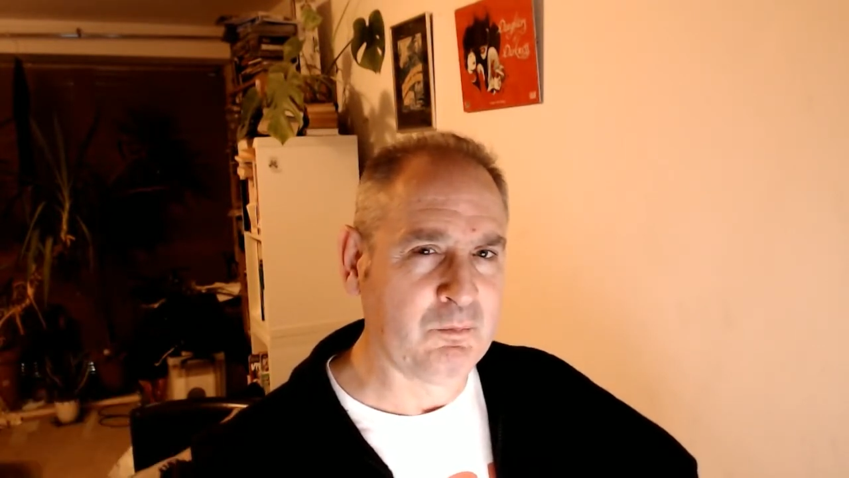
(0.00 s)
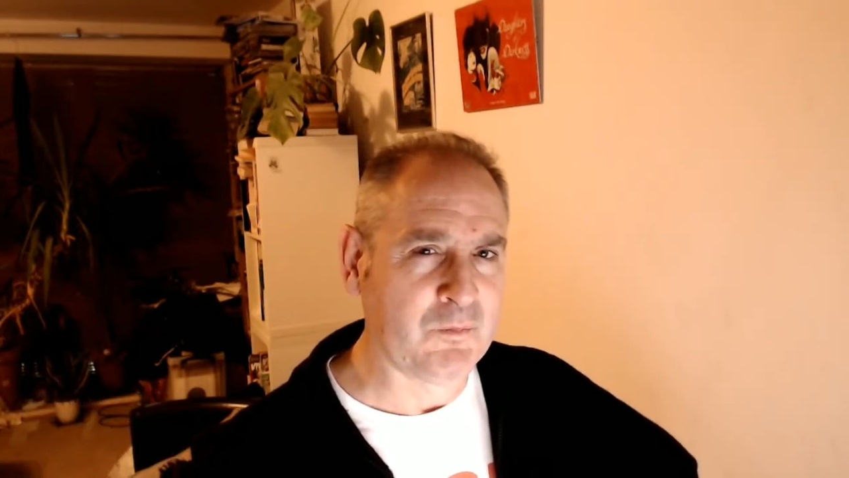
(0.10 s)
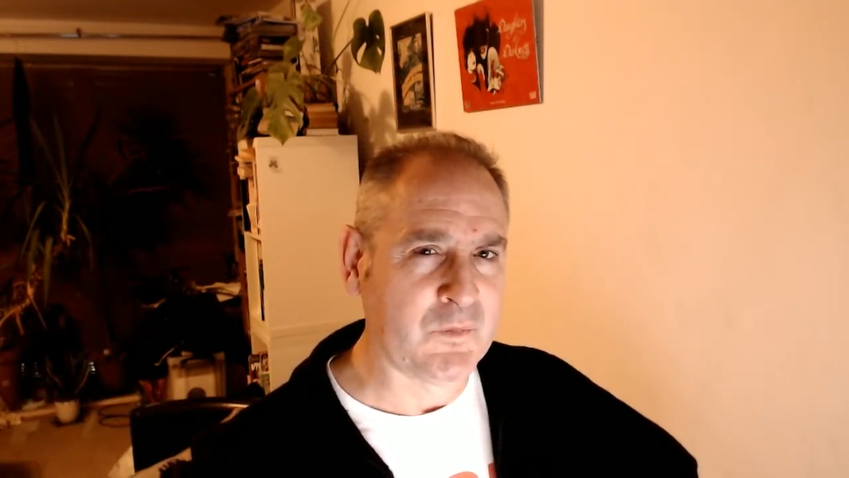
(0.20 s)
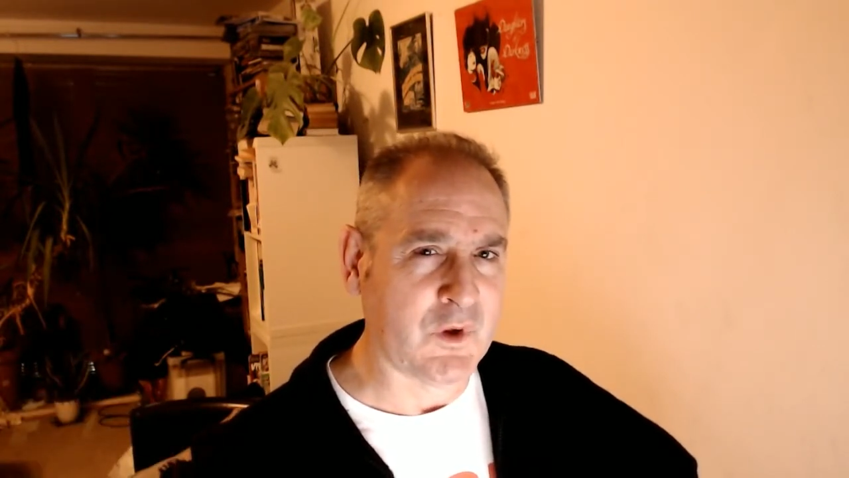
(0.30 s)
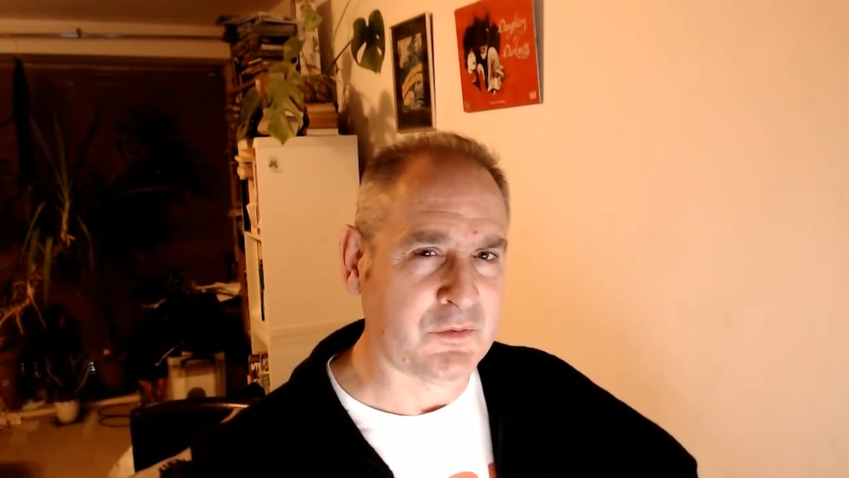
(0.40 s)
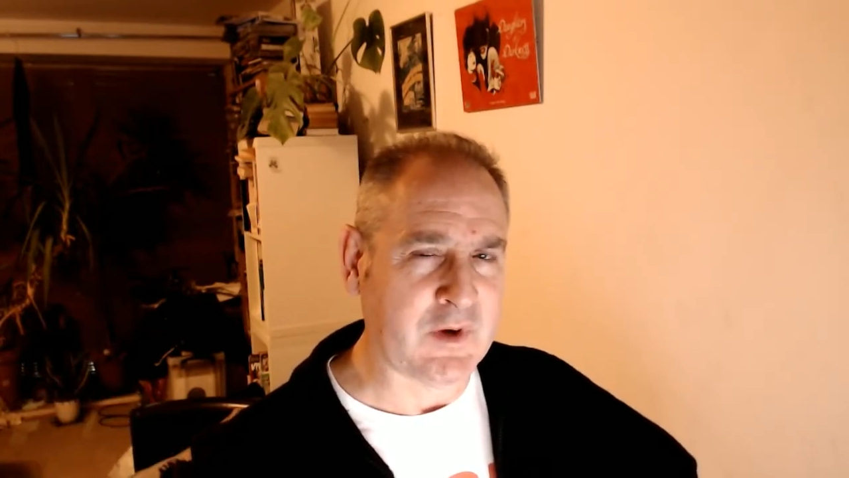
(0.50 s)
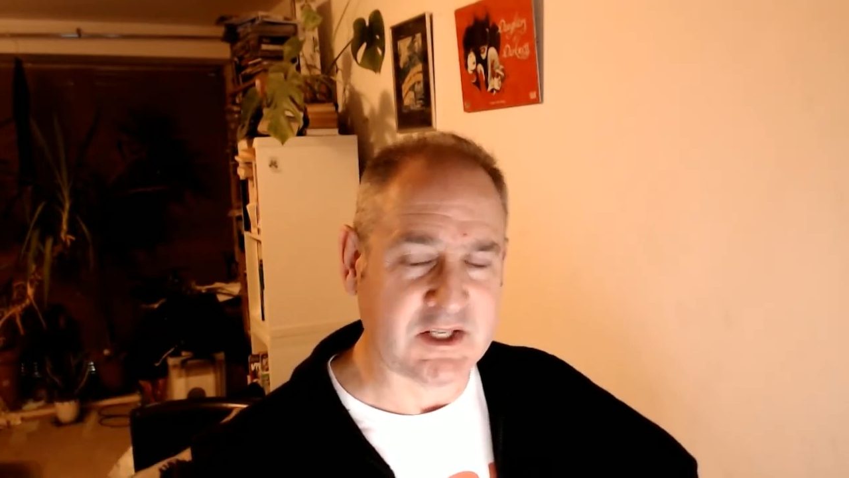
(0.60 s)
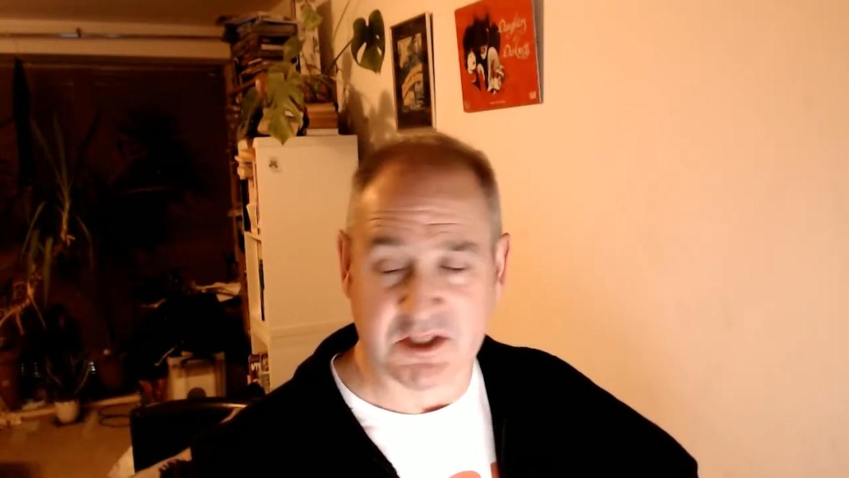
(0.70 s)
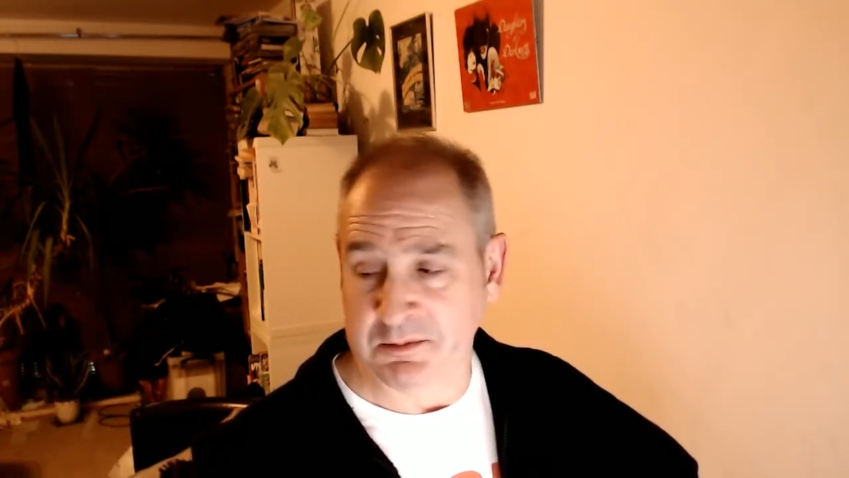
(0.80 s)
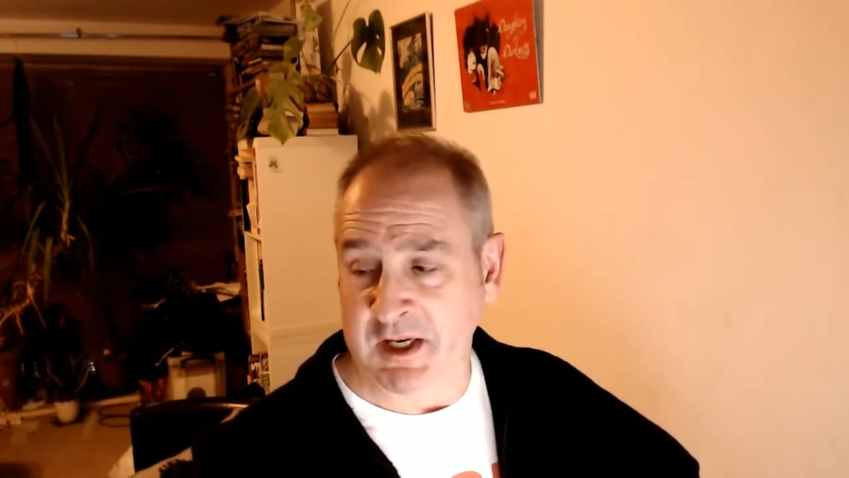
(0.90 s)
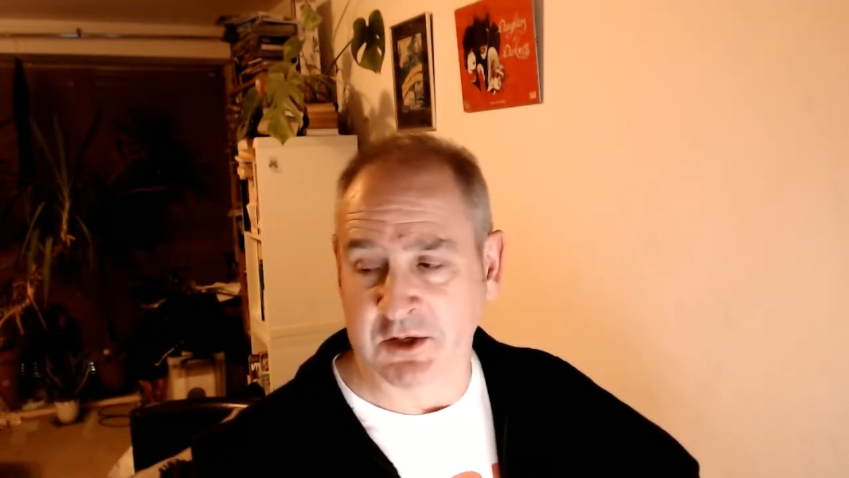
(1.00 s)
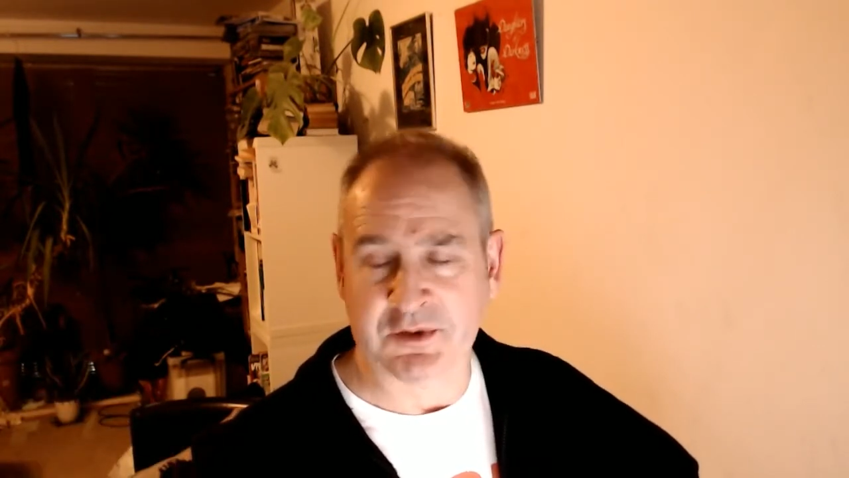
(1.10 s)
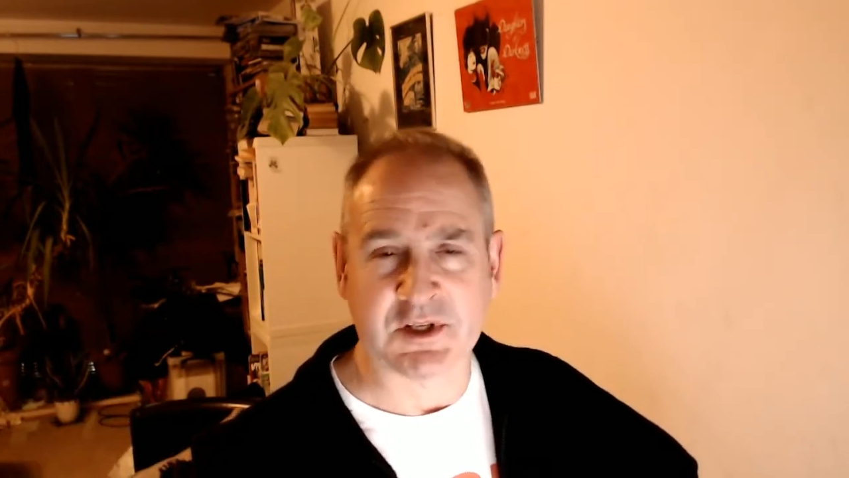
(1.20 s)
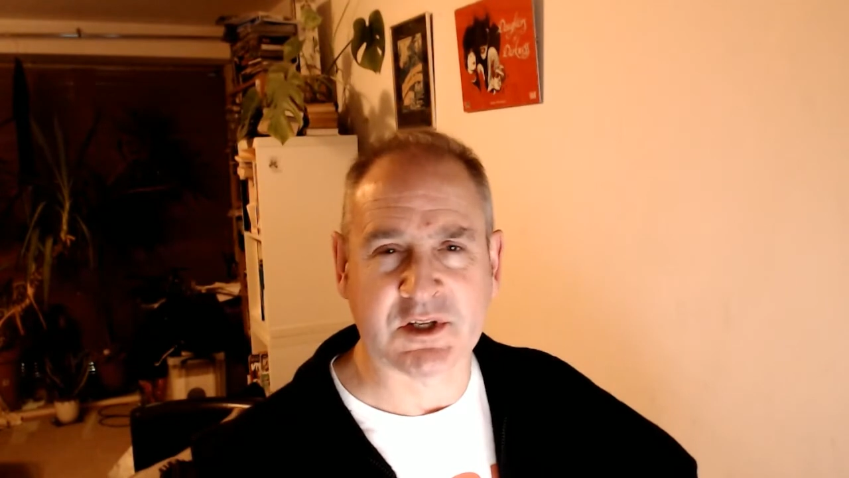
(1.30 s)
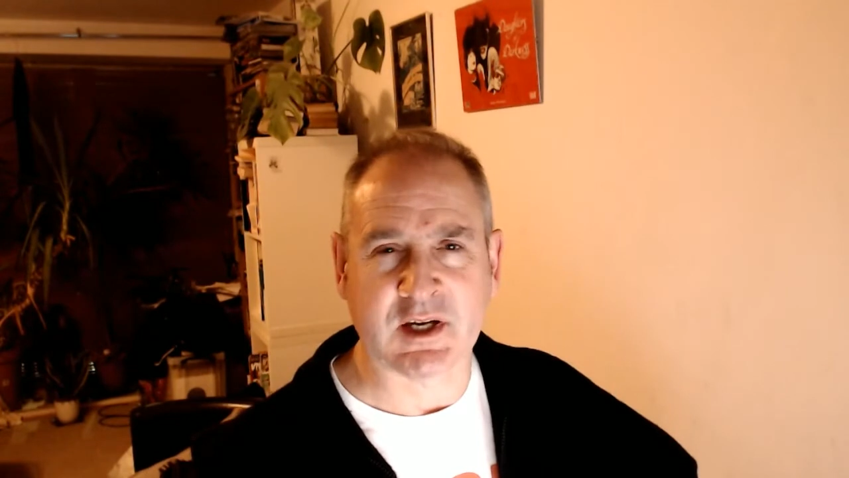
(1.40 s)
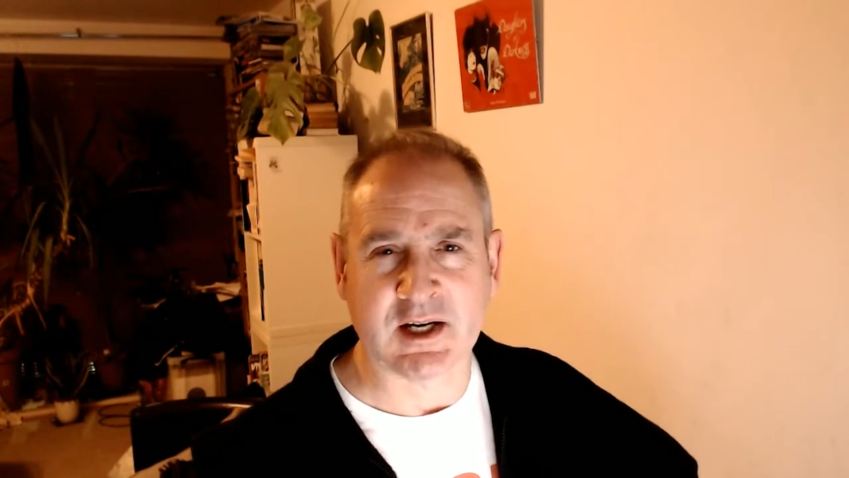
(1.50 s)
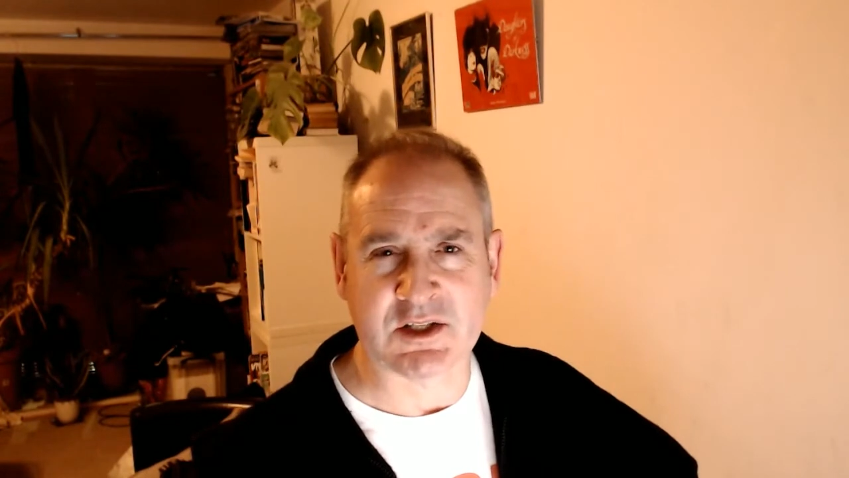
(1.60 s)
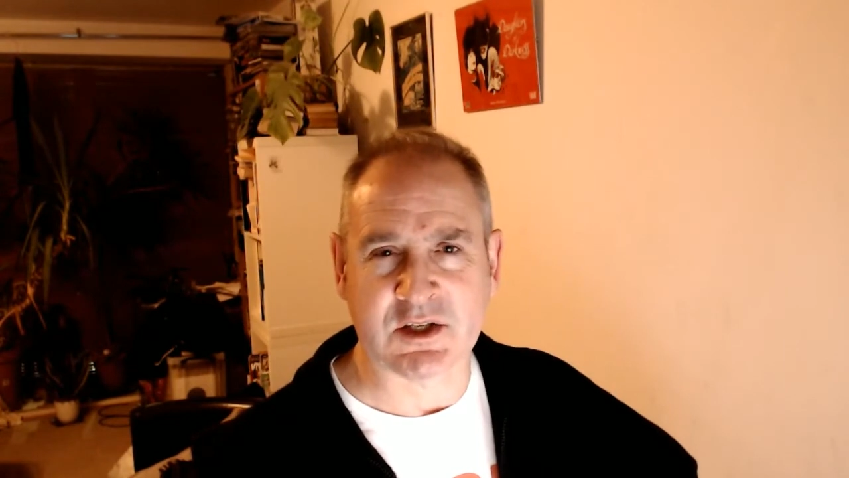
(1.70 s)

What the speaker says: affected me on this case